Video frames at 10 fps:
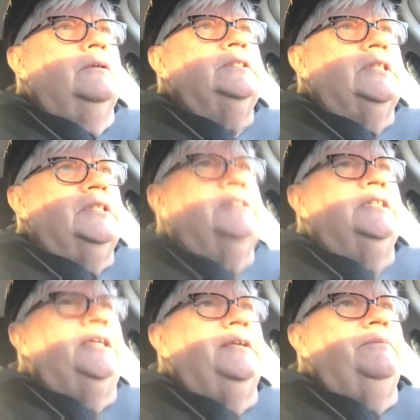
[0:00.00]
was I going to
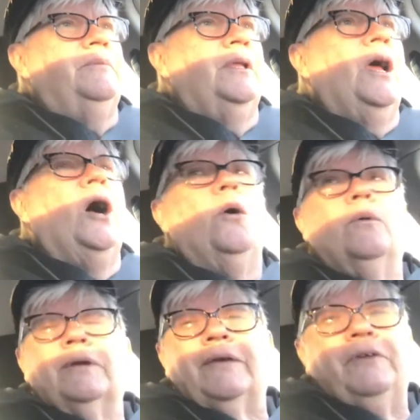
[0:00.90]
say?
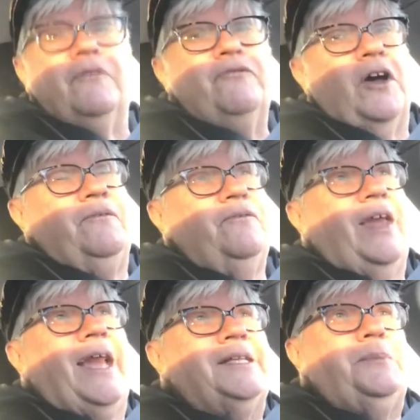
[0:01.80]
Oh, give you a fun
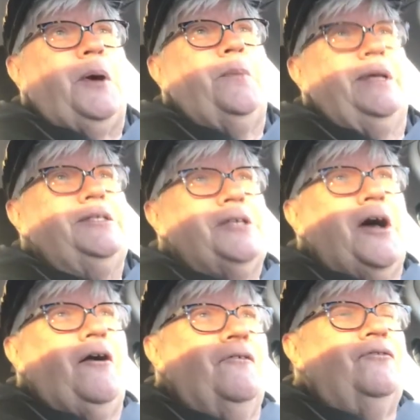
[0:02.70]
fact about
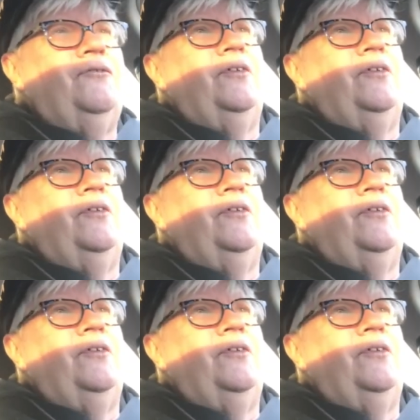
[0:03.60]
myself.